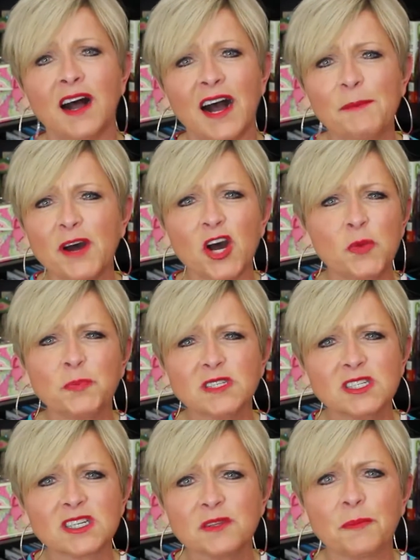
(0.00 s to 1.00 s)
I'm open
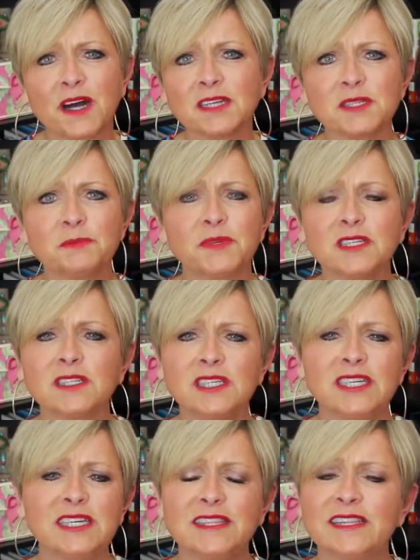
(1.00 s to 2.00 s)
to the
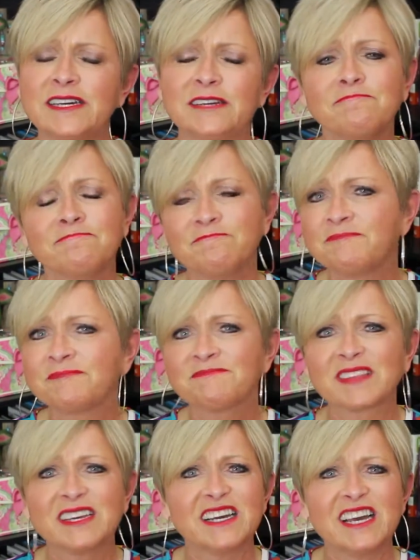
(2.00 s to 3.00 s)
possibility that
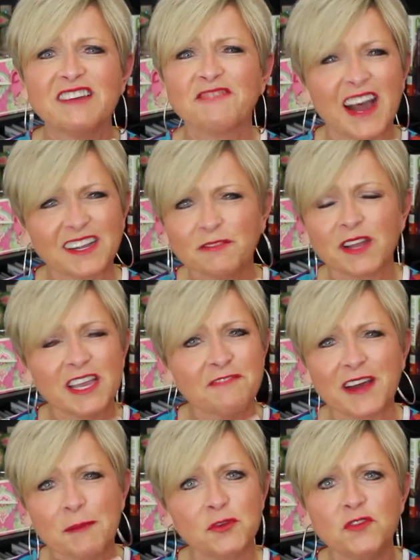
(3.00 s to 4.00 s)
if I
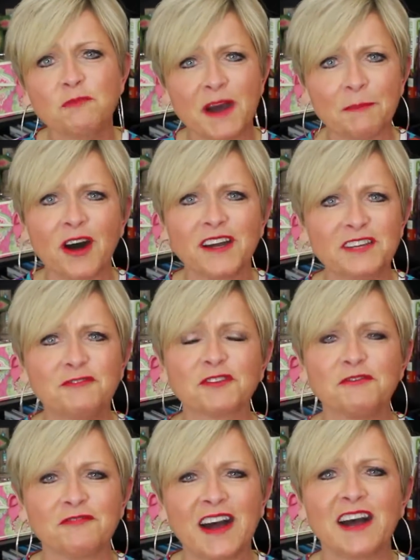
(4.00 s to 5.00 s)
move my body for
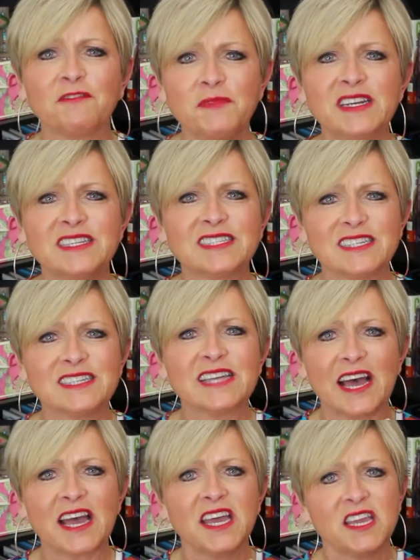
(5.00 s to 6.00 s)
5 minutes a
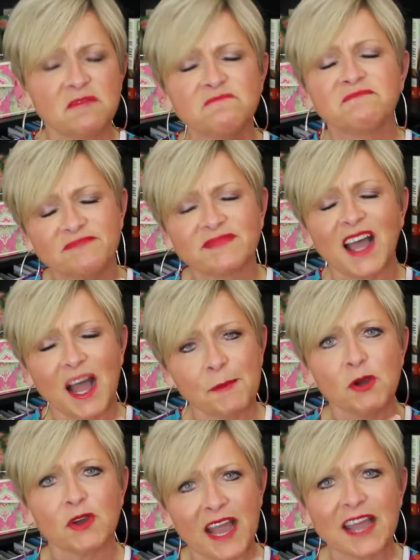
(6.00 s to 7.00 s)
day,
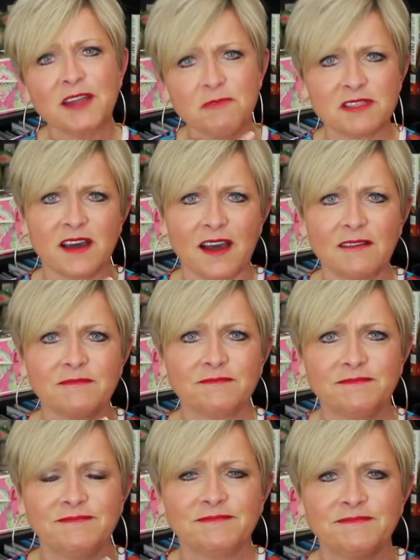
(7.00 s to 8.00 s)
I'm okay with that.
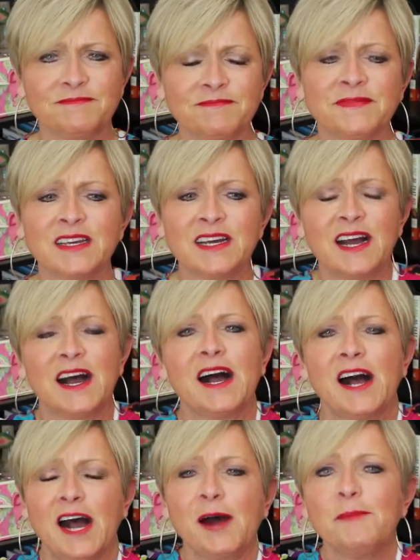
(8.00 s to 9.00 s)

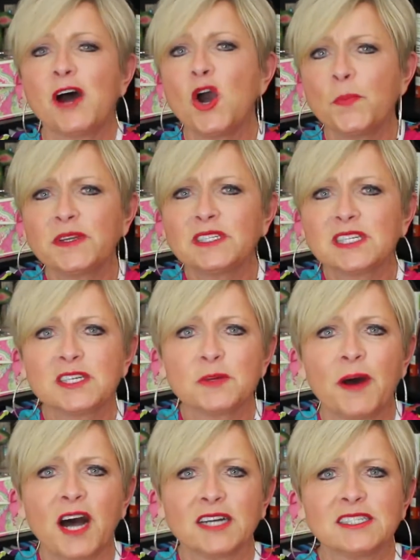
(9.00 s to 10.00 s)
I'm open to the
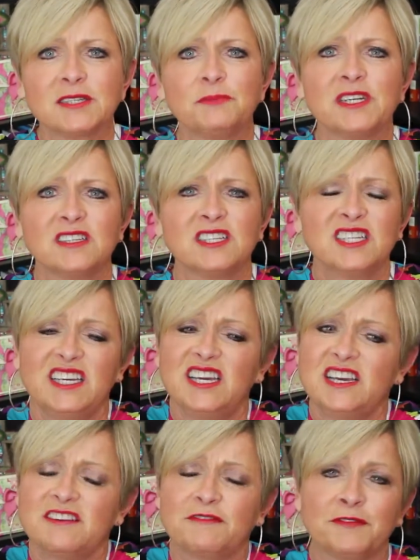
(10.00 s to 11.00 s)

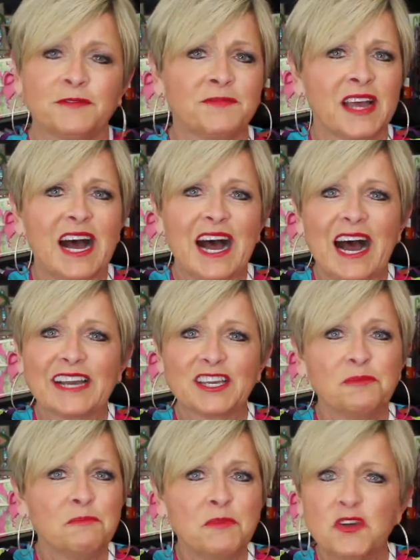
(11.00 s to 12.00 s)
possibility if I
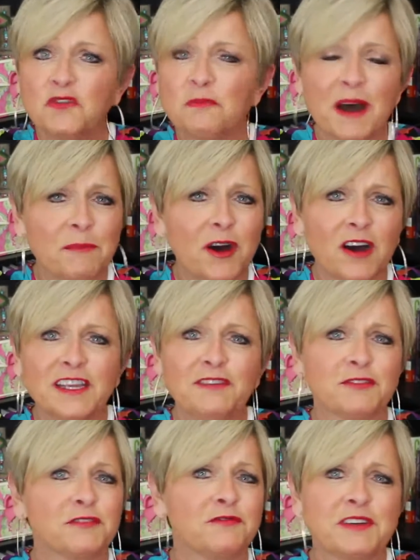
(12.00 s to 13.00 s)
can move my body
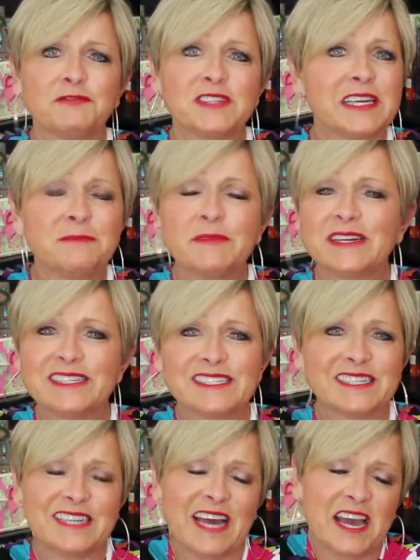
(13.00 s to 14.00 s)
for 15 minutes
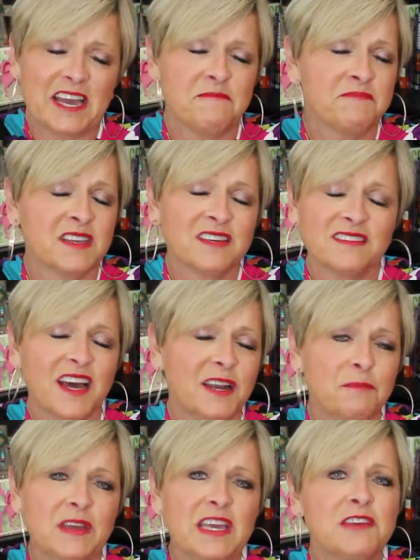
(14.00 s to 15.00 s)
a day,
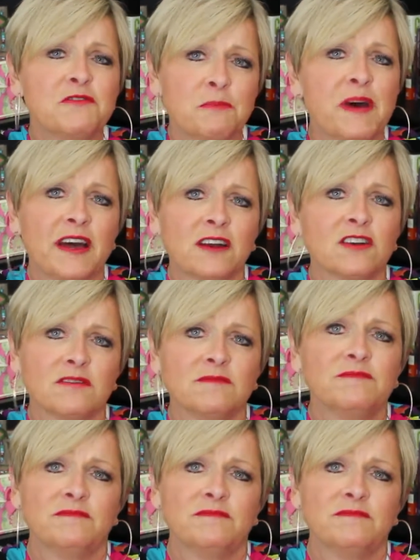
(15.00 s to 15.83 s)
that'd be even better.